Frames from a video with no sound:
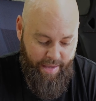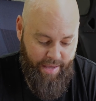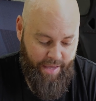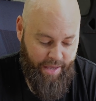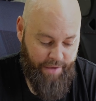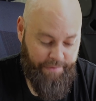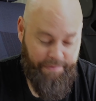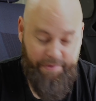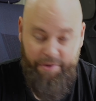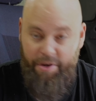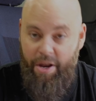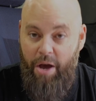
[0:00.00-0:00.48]

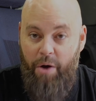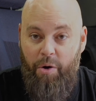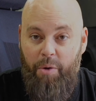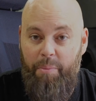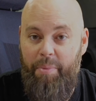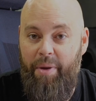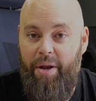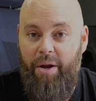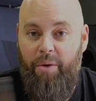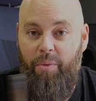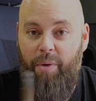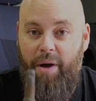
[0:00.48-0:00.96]
if you know a
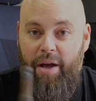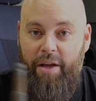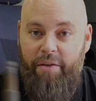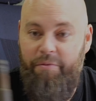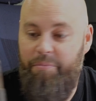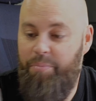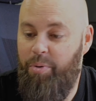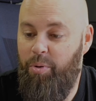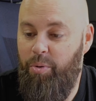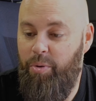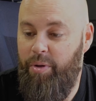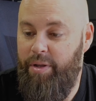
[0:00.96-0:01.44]
better way
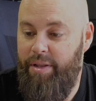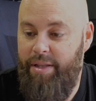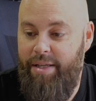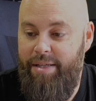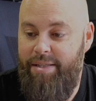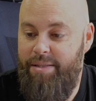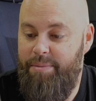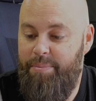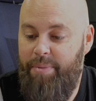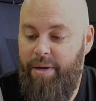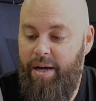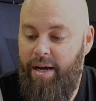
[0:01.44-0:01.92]
of pulling
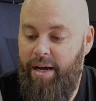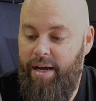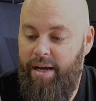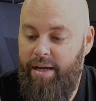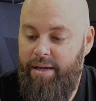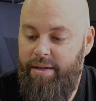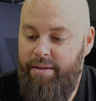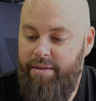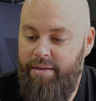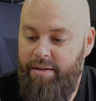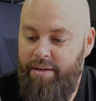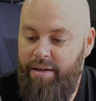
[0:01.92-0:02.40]
these
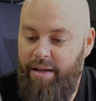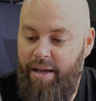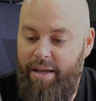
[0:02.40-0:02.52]
apart,